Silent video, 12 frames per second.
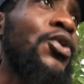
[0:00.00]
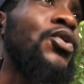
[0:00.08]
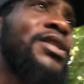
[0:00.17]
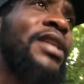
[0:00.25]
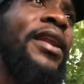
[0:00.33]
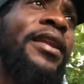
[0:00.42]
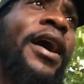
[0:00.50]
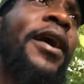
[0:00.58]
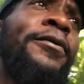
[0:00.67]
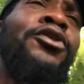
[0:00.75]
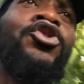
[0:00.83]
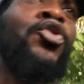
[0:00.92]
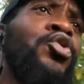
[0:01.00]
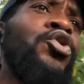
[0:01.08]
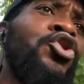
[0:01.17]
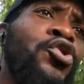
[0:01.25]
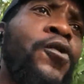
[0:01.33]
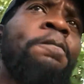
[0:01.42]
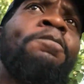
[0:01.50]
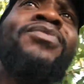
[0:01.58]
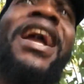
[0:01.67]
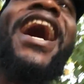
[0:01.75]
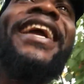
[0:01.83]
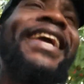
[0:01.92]
stand up to
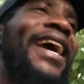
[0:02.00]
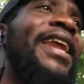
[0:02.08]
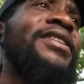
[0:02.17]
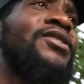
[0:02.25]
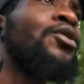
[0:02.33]
against